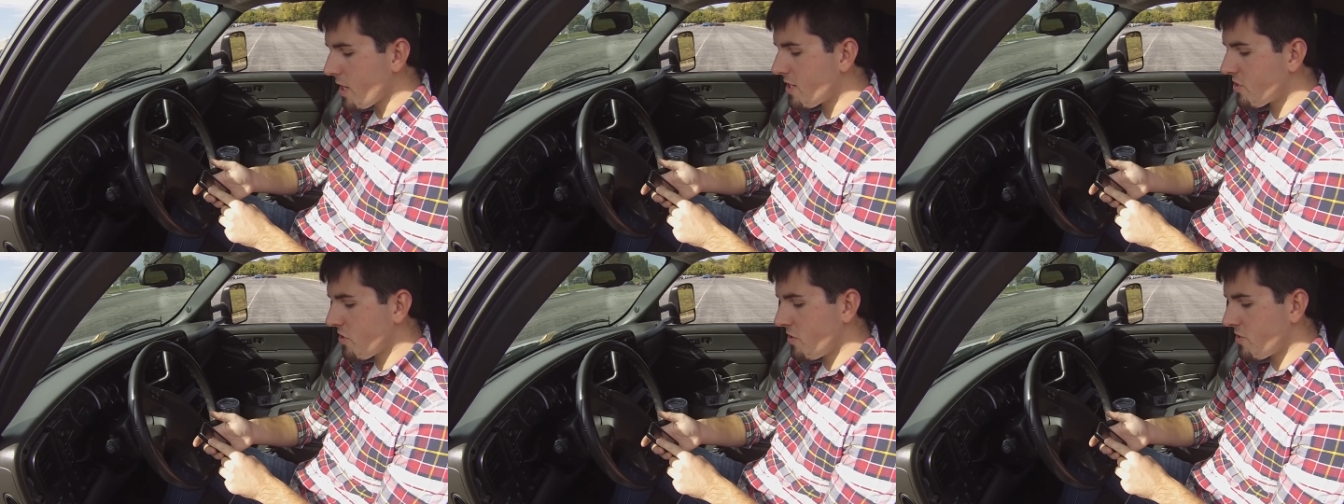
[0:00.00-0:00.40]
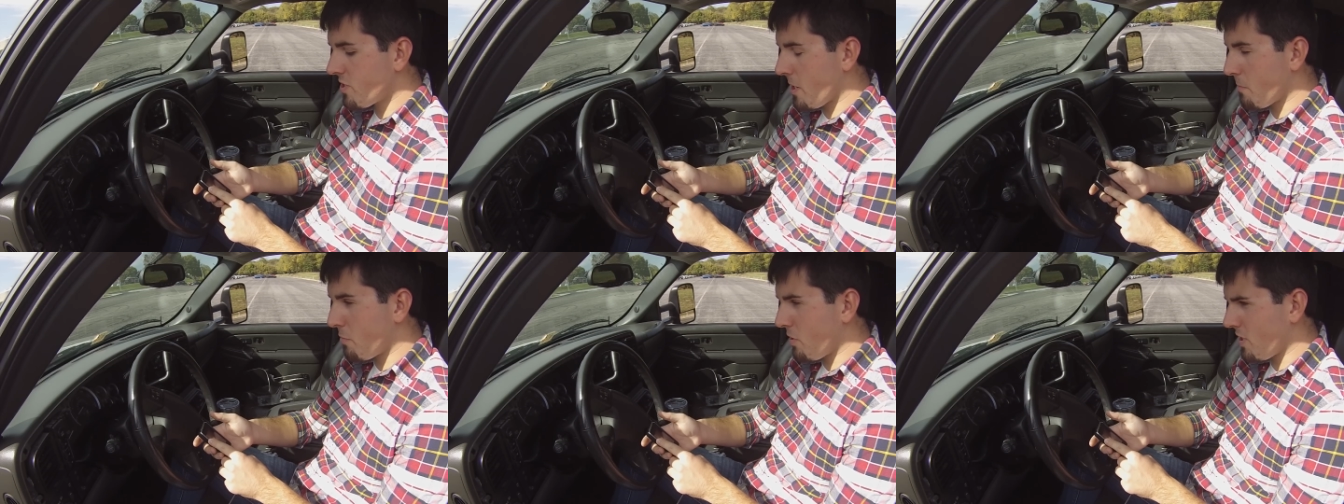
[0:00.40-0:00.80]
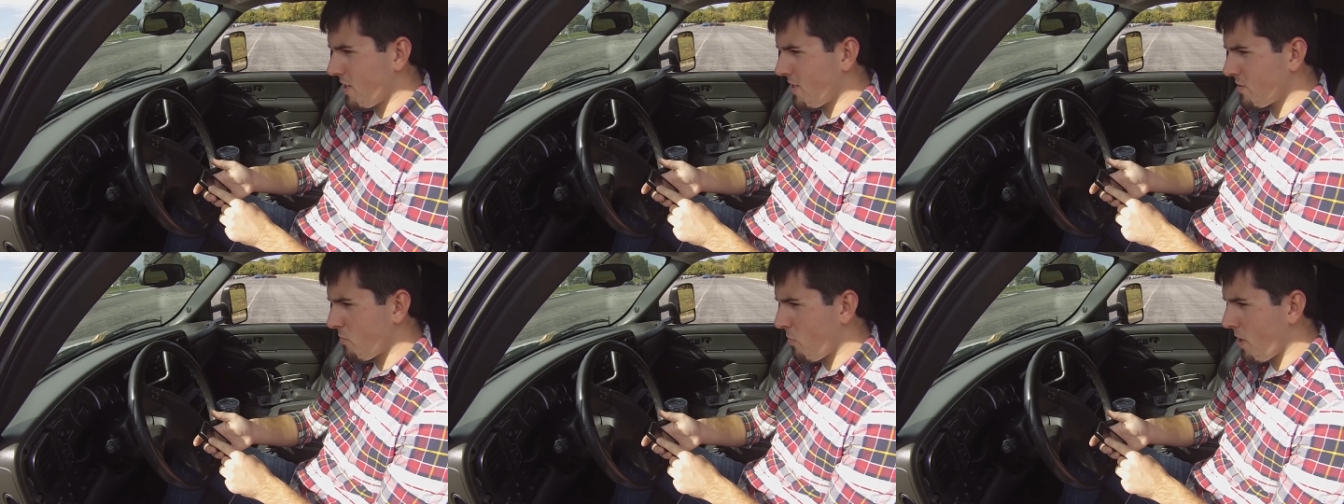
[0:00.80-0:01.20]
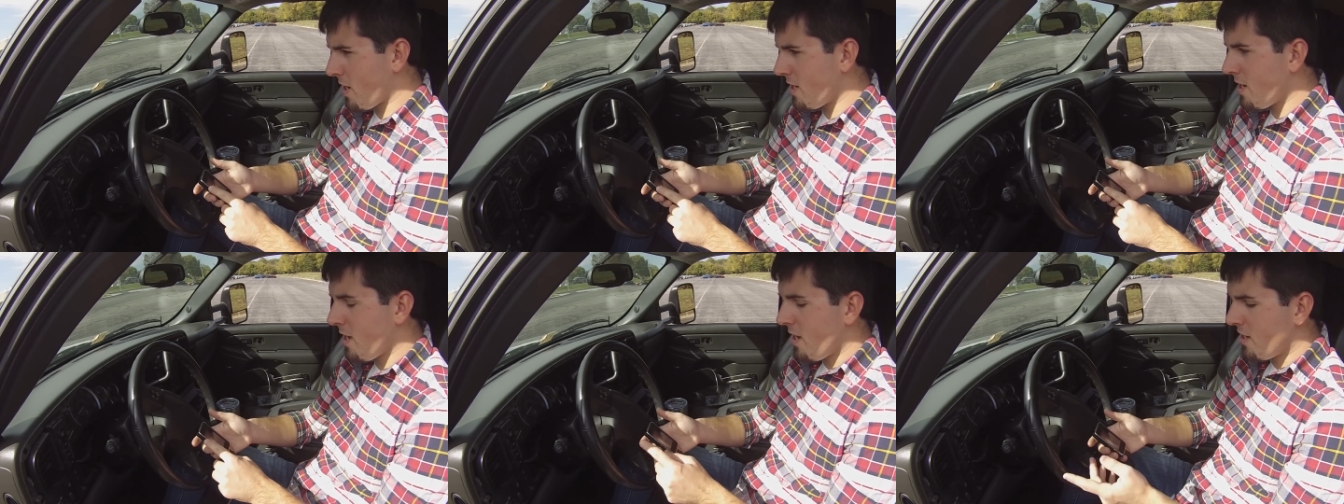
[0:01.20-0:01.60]
It's going to say please
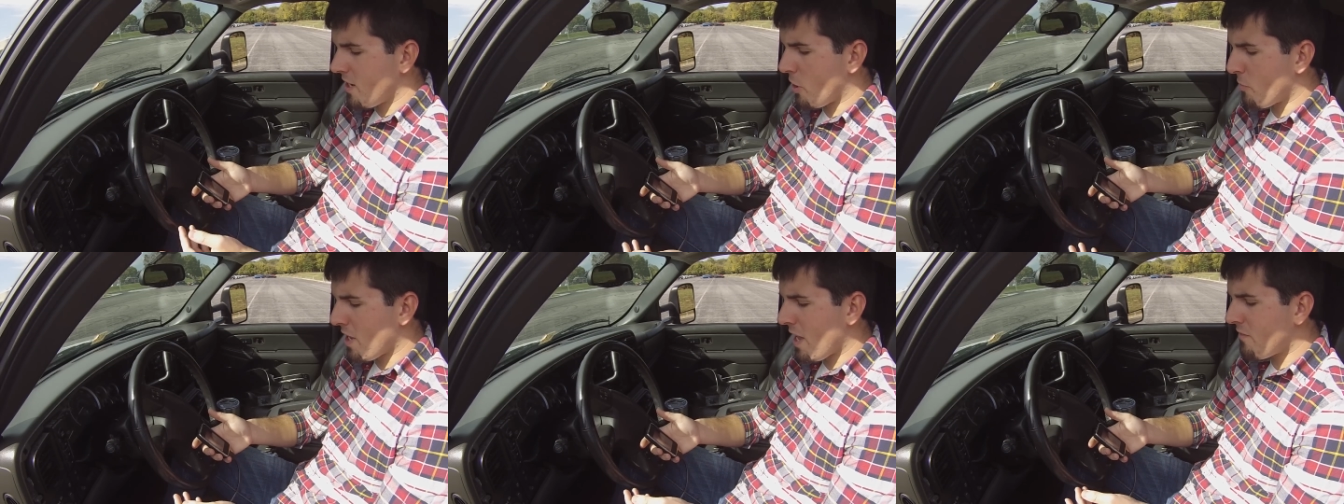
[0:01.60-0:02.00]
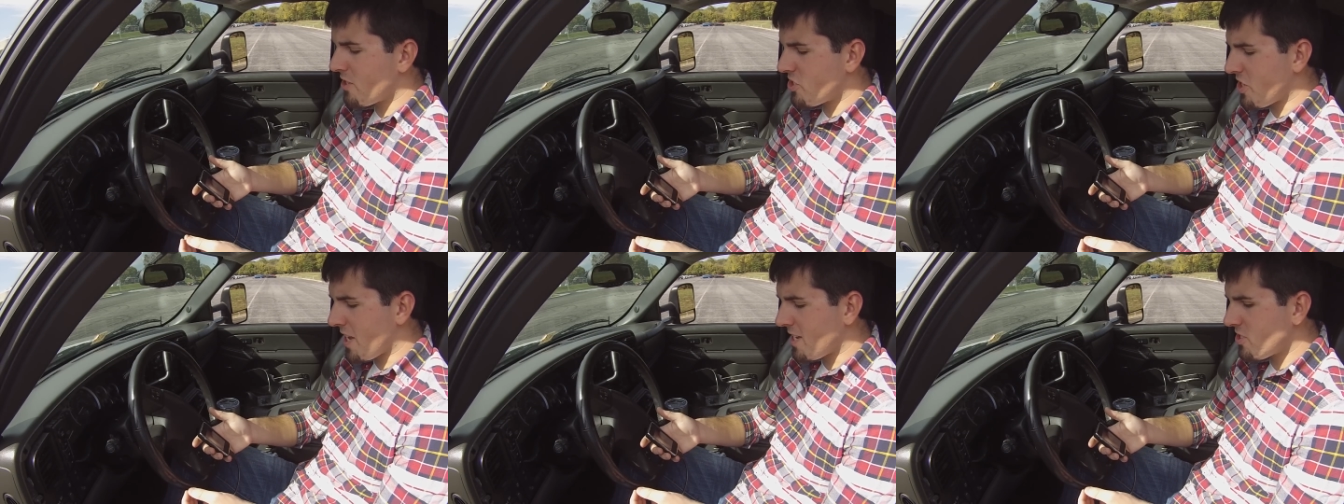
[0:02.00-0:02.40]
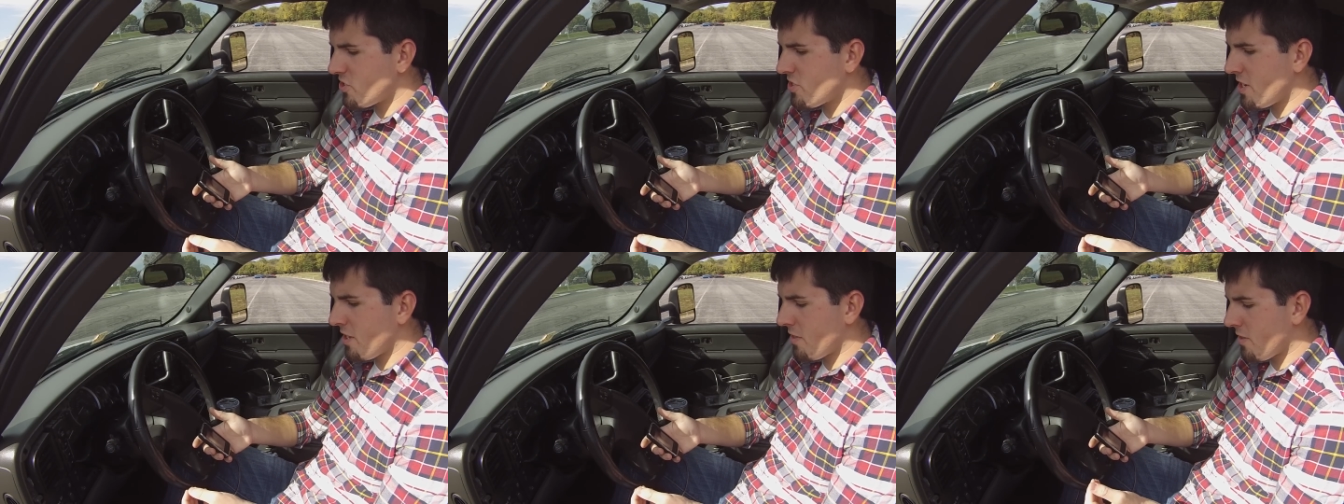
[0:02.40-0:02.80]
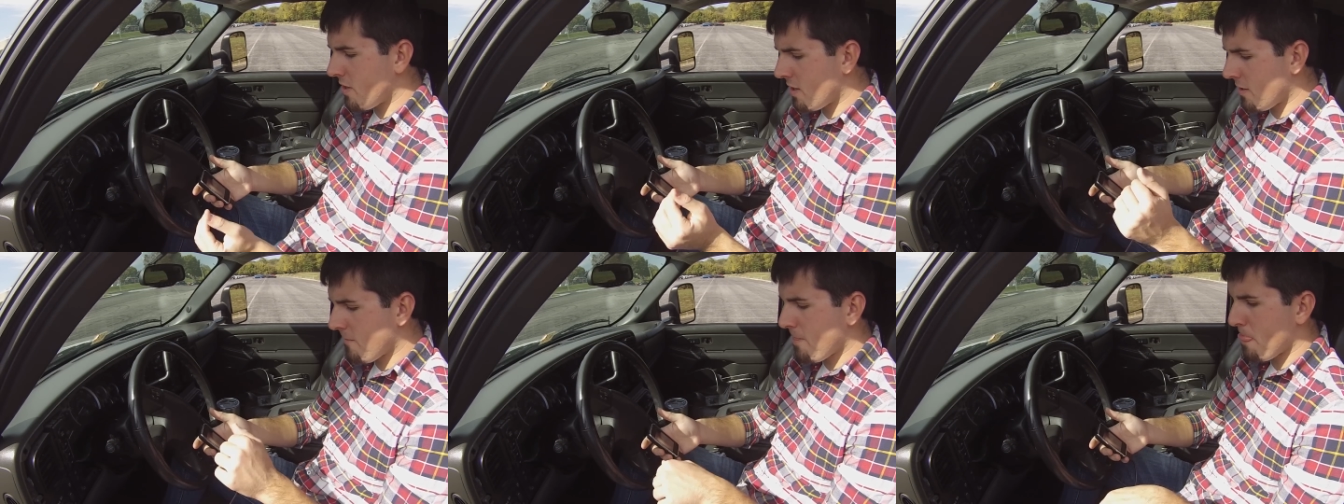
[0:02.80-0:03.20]
wait. Now we haven't changed
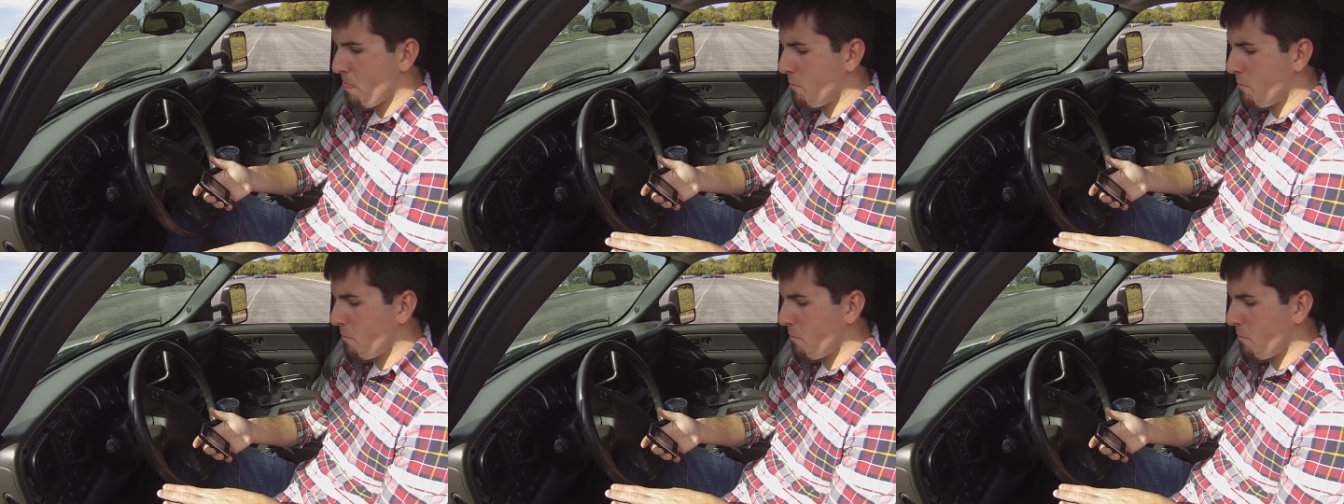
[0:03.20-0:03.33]
anything,